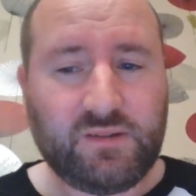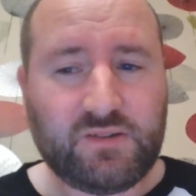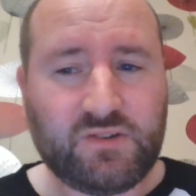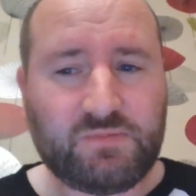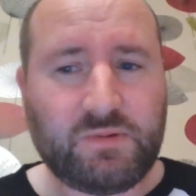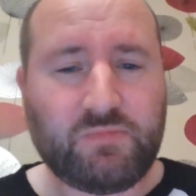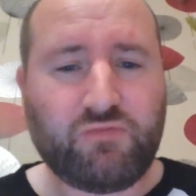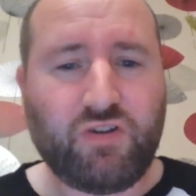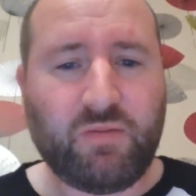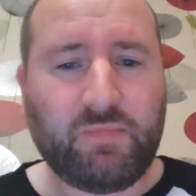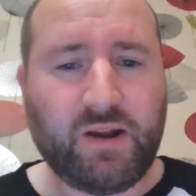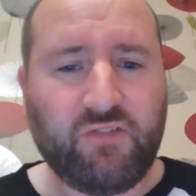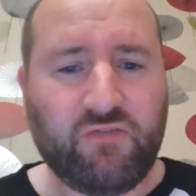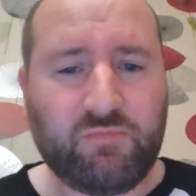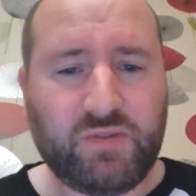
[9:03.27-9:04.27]
just be thrown
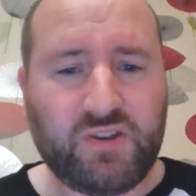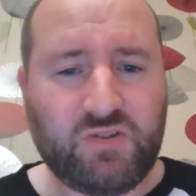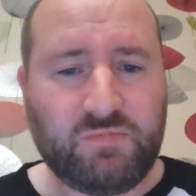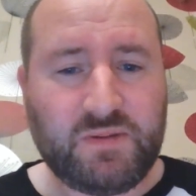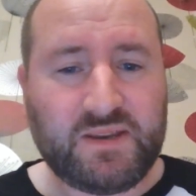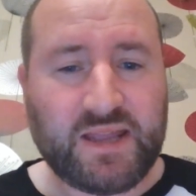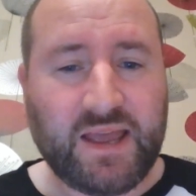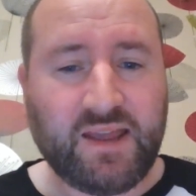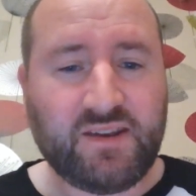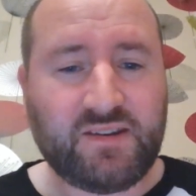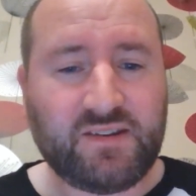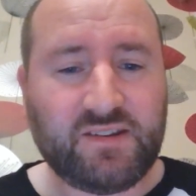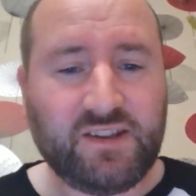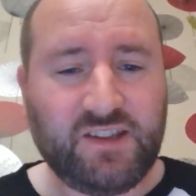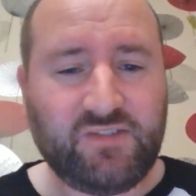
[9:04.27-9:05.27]
back from it, you'd be
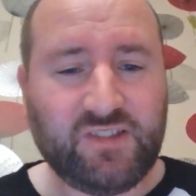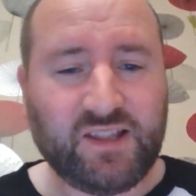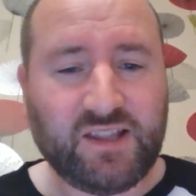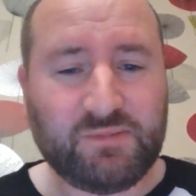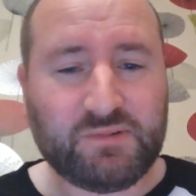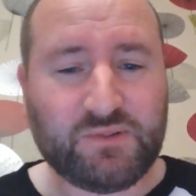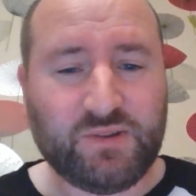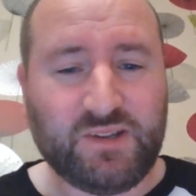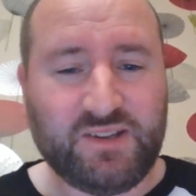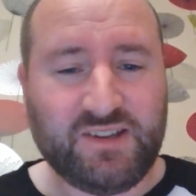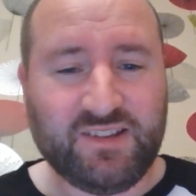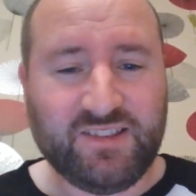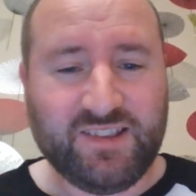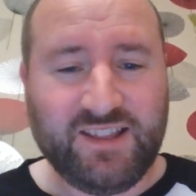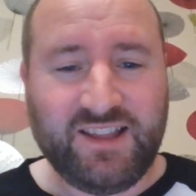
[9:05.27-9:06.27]
dead. If it landed between
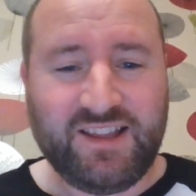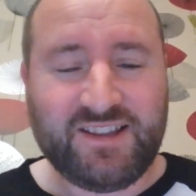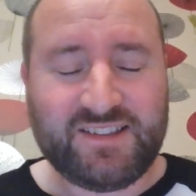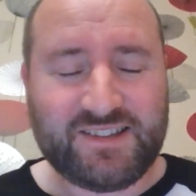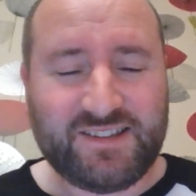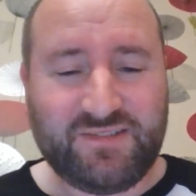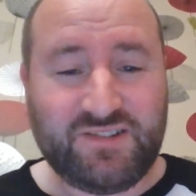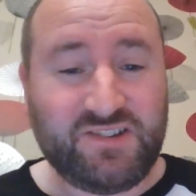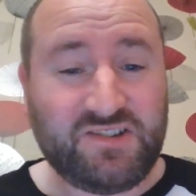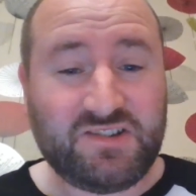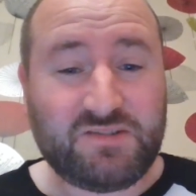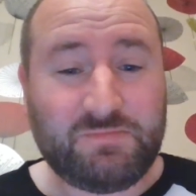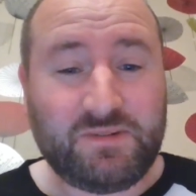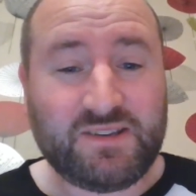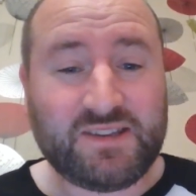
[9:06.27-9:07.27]
your legs, you'd
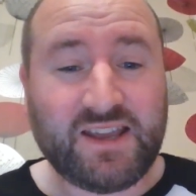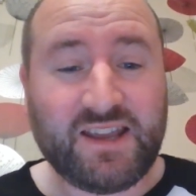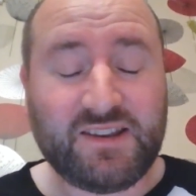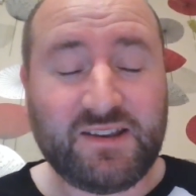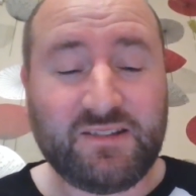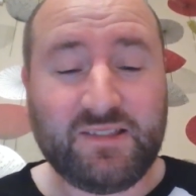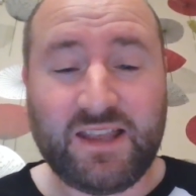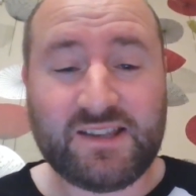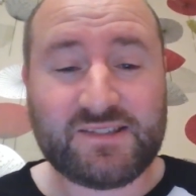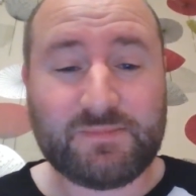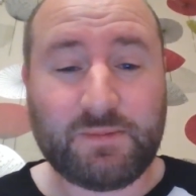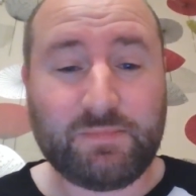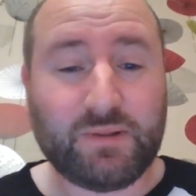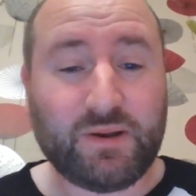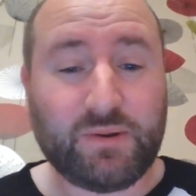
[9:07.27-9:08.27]
just be dead, your legs would
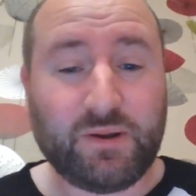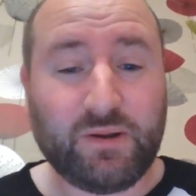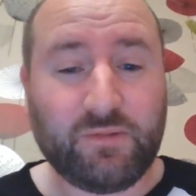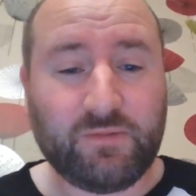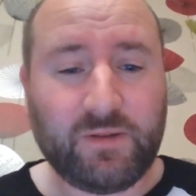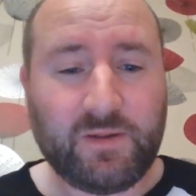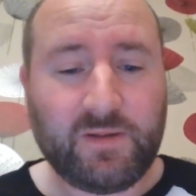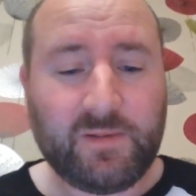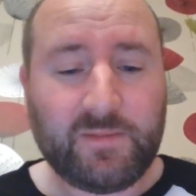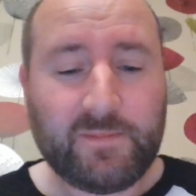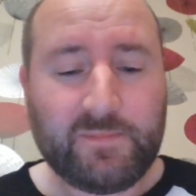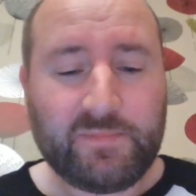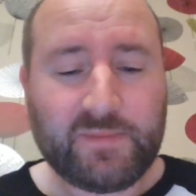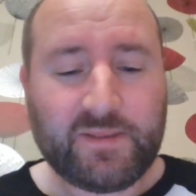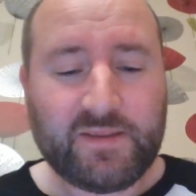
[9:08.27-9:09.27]
be blown off.
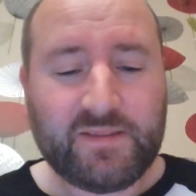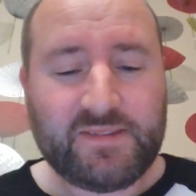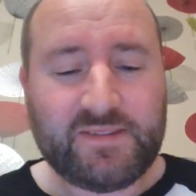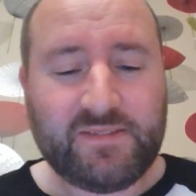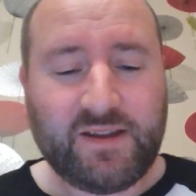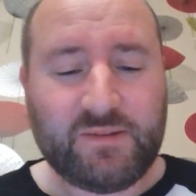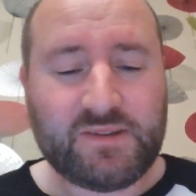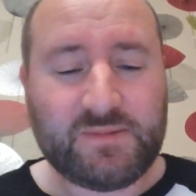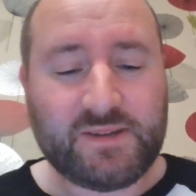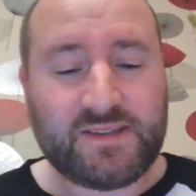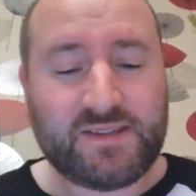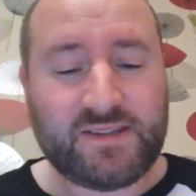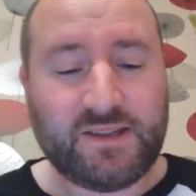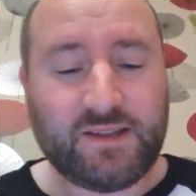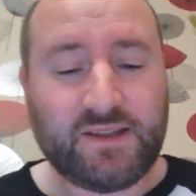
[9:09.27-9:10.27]
So that was a bit
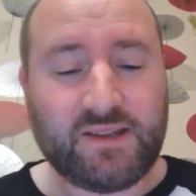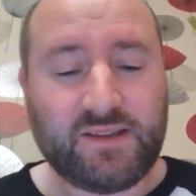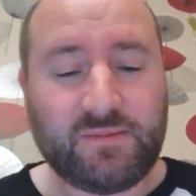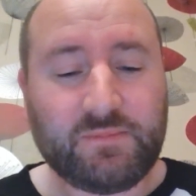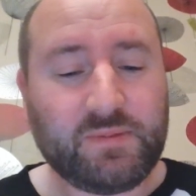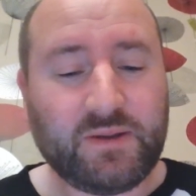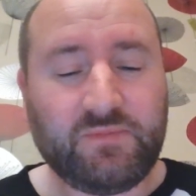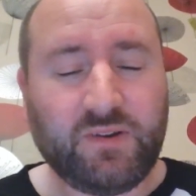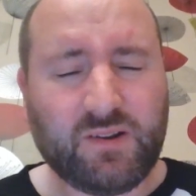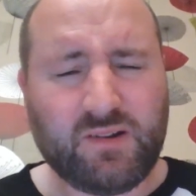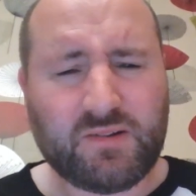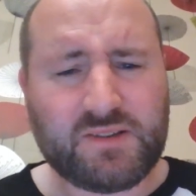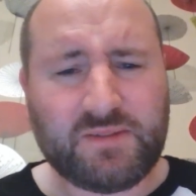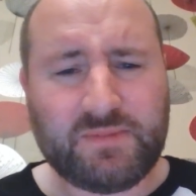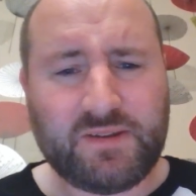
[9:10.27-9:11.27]
silly, but I've not
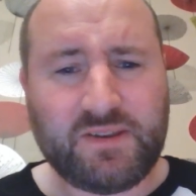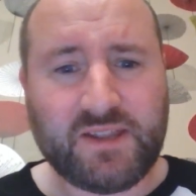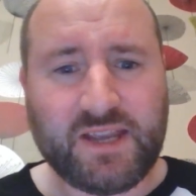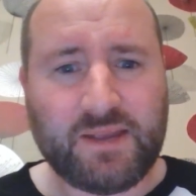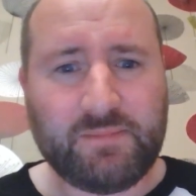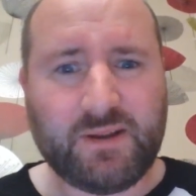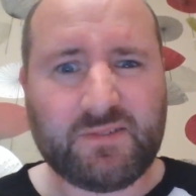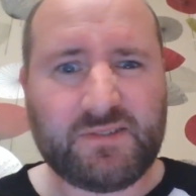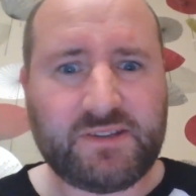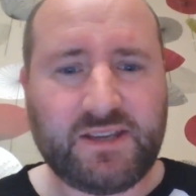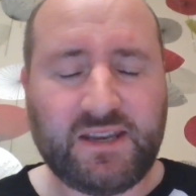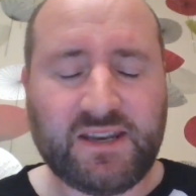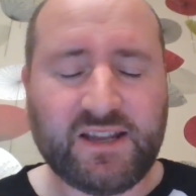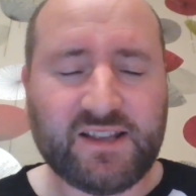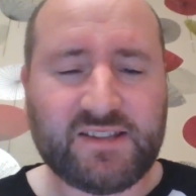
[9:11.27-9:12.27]
got to that bit in the game, but I've
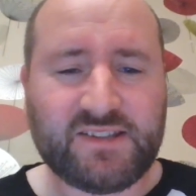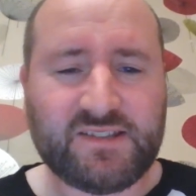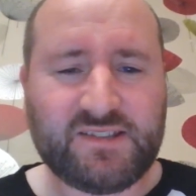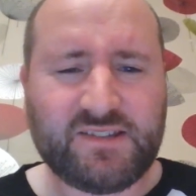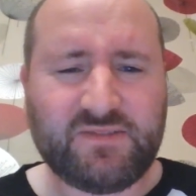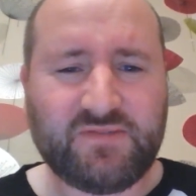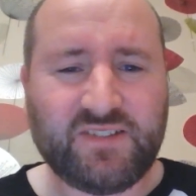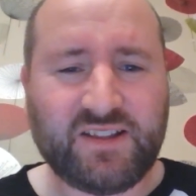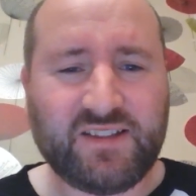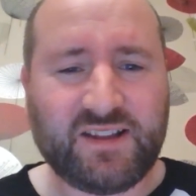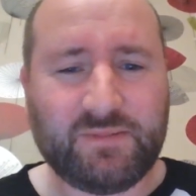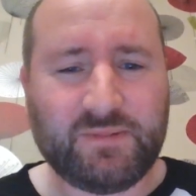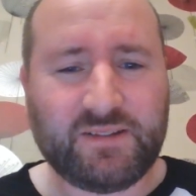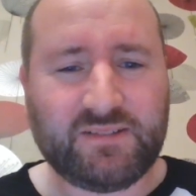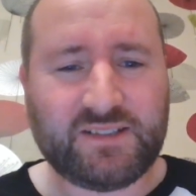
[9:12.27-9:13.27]
seen that. So stuff like that,
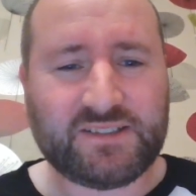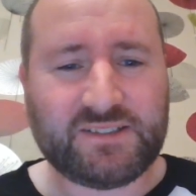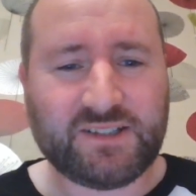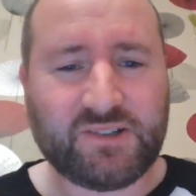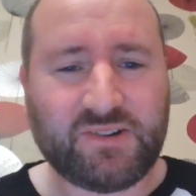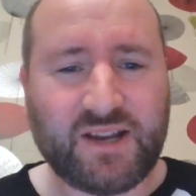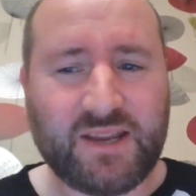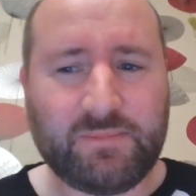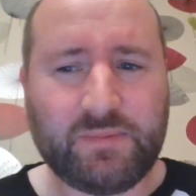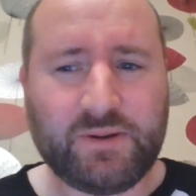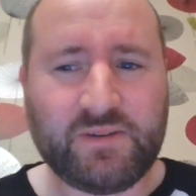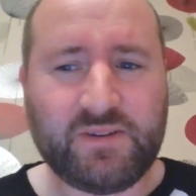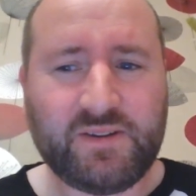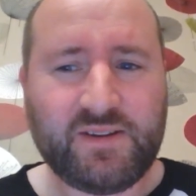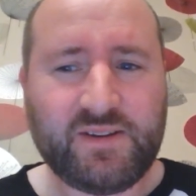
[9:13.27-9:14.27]
I'm like, that's not great, but